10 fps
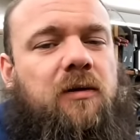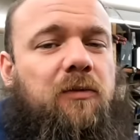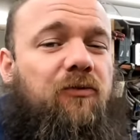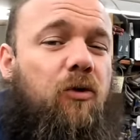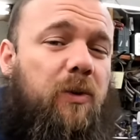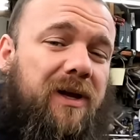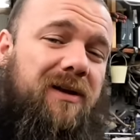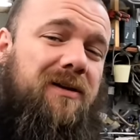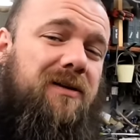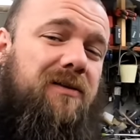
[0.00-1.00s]
Before we
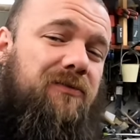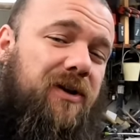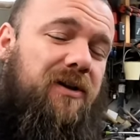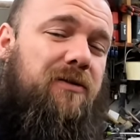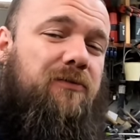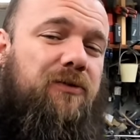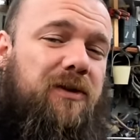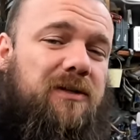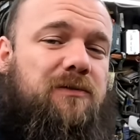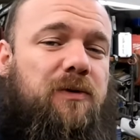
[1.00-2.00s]
get into the video for
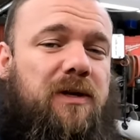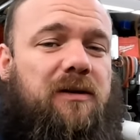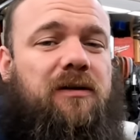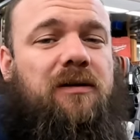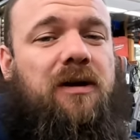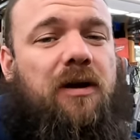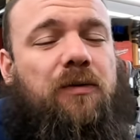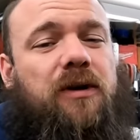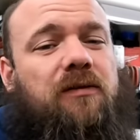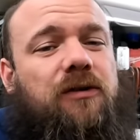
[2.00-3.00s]
this week, I
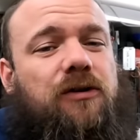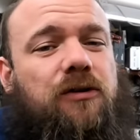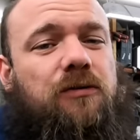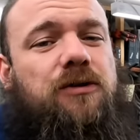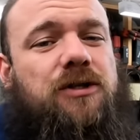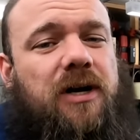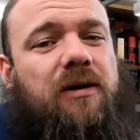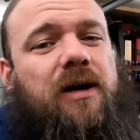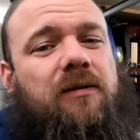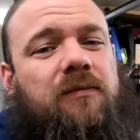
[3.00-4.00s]
want to give a huge shout
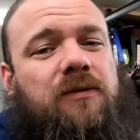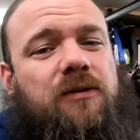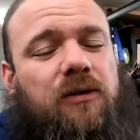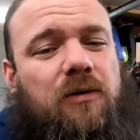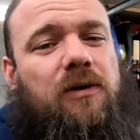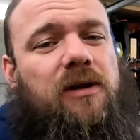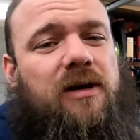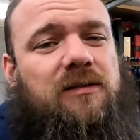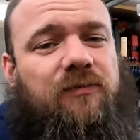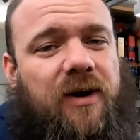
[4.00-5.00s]
out to Lower
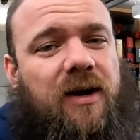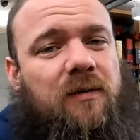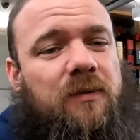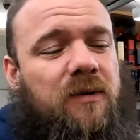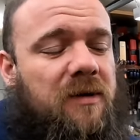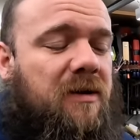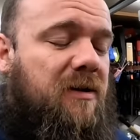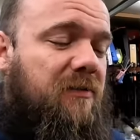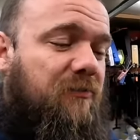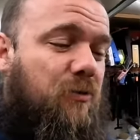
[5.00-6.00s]
Class Fab
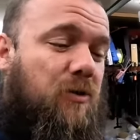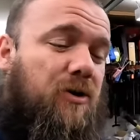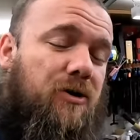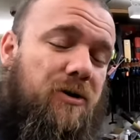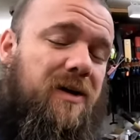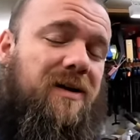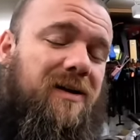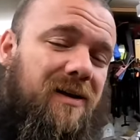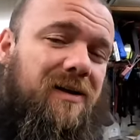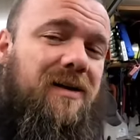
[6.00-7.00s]
for
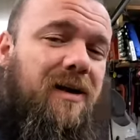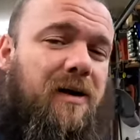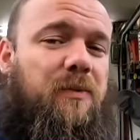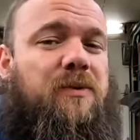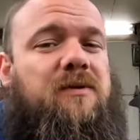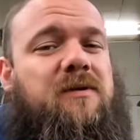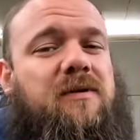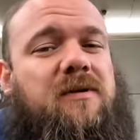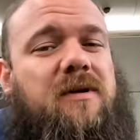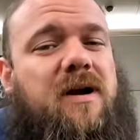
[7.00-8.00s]
hooking it up.
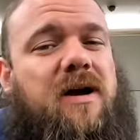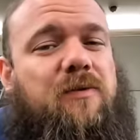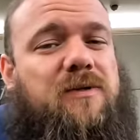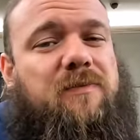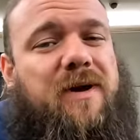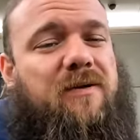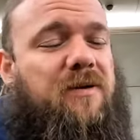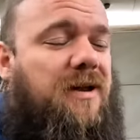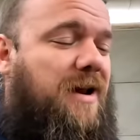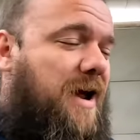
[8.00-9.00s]
I was about
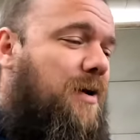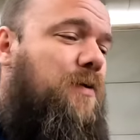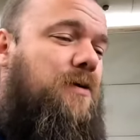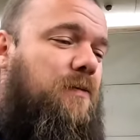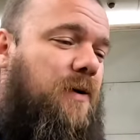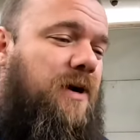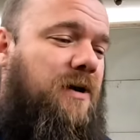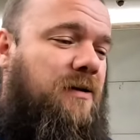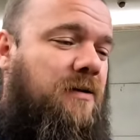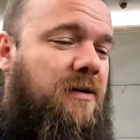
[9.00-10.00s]
an hour
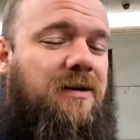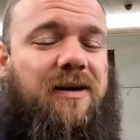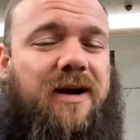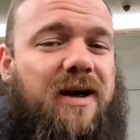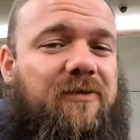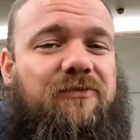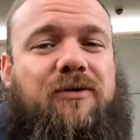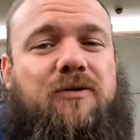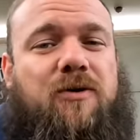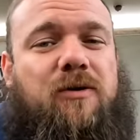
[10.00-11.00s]
away. I got a
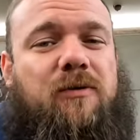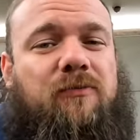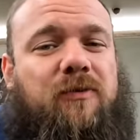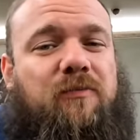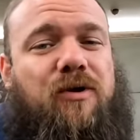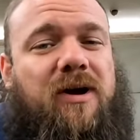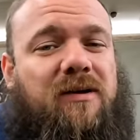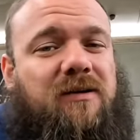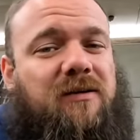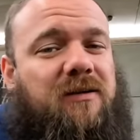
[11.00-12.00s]
phone call from
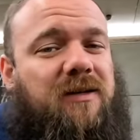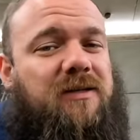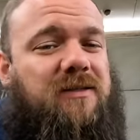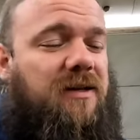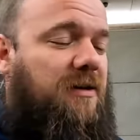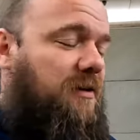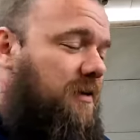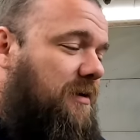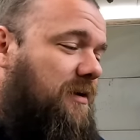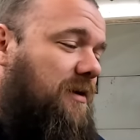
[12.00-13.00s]
Brandon. He said,
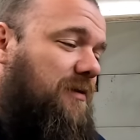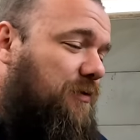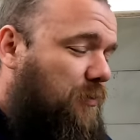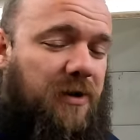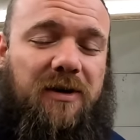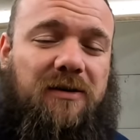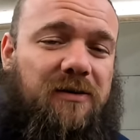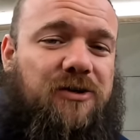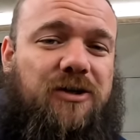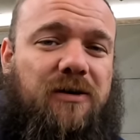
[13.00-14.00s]
if you want to get into
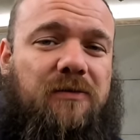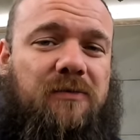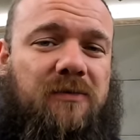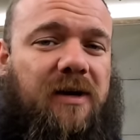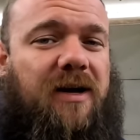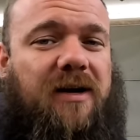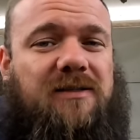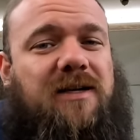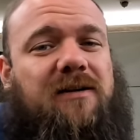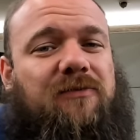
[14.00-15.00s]
the show, I got a
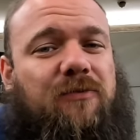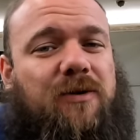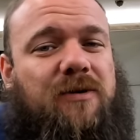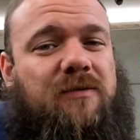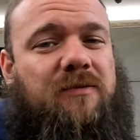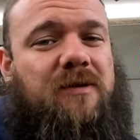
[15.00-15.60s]
ticket for you.